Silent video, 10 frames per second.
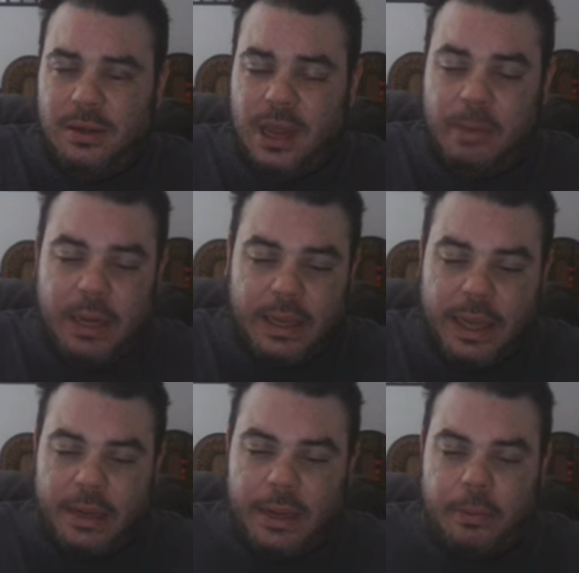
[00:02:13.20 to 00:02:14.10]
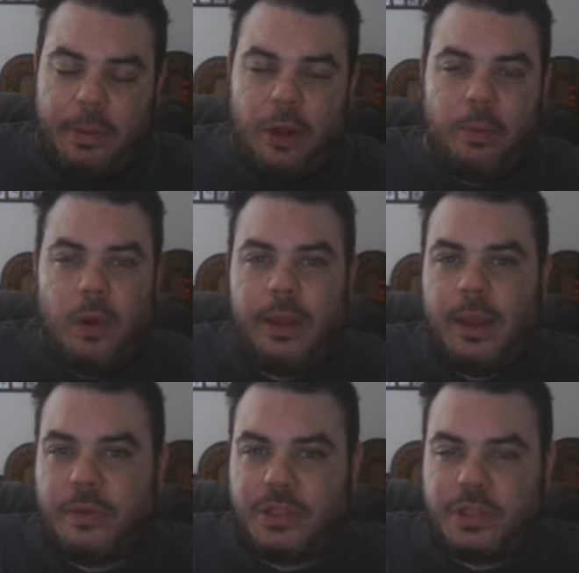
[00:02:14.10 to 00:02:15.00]
I mean, again, like Pierre
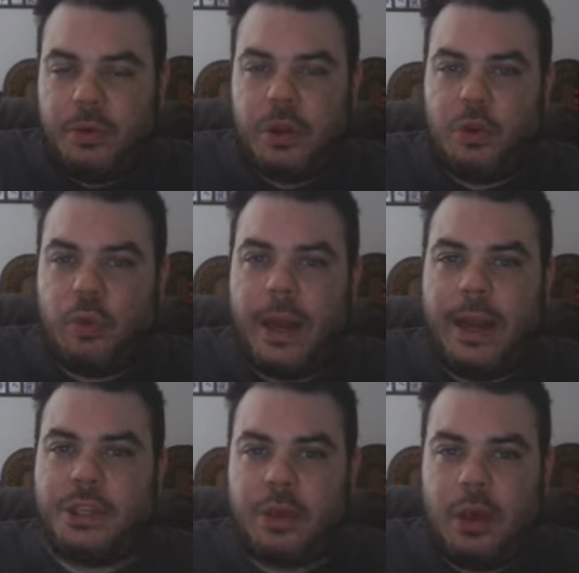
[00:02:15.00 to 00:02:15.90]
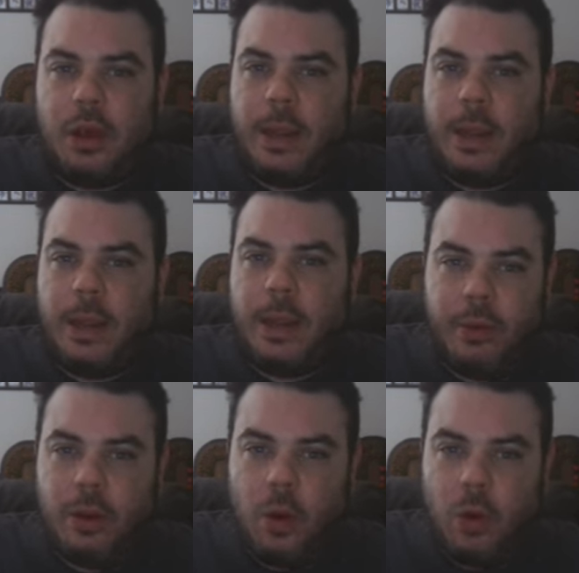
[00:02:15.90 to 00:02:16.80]
Poilievre is just doing a great job
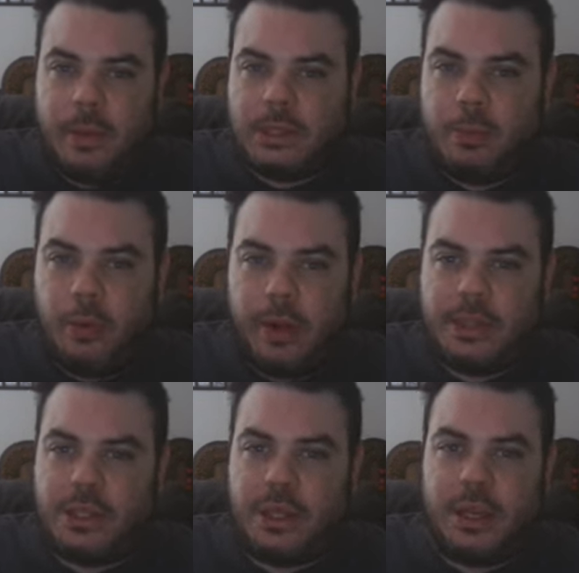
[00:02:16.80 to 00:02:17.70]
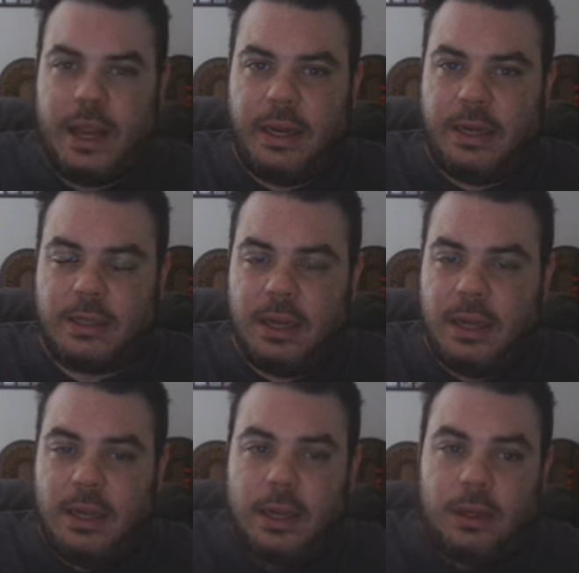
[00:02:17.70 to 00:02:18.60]
hammering home these points to Canadians,
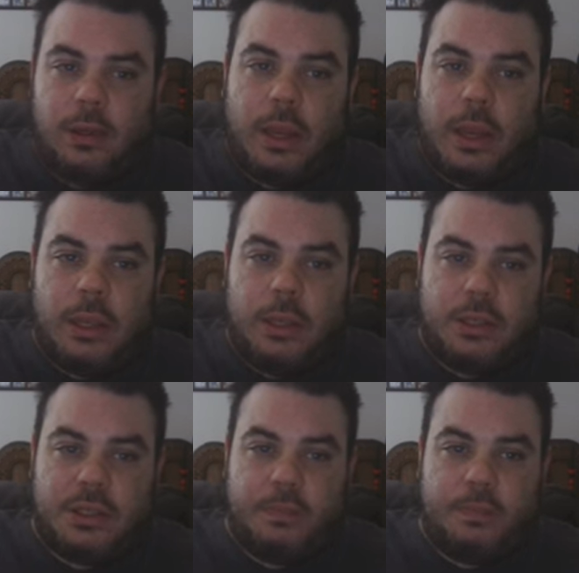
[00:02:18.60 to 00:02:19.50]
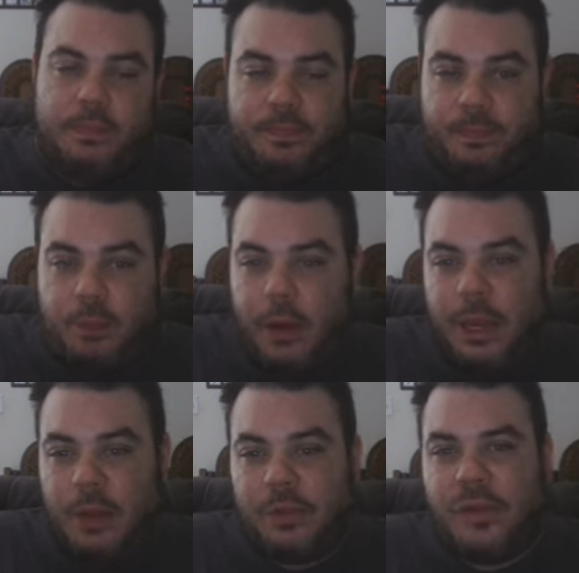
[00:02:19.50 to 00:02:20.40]
looking, just pointing
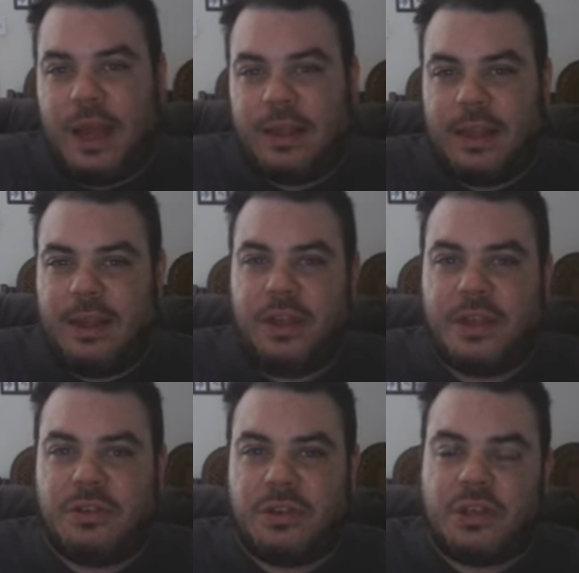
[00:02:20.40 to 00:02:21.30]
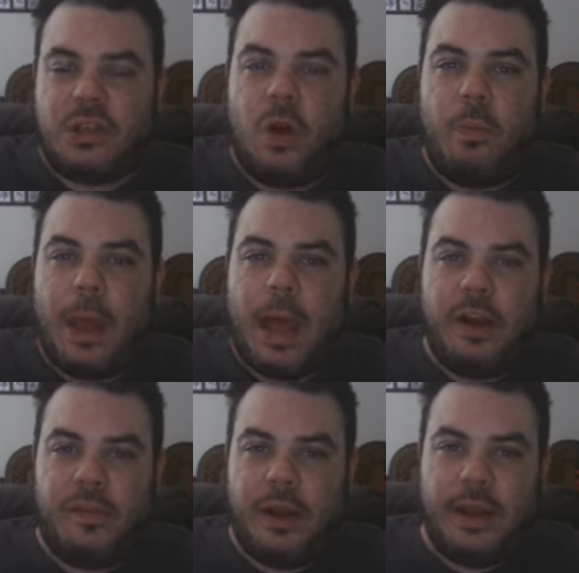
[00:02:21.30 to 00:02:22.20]
out the fact that things are so bad
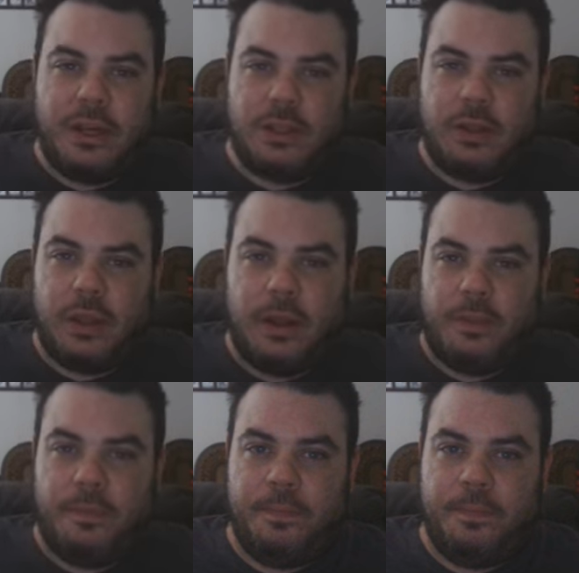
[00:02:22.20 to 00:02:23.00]
financially here.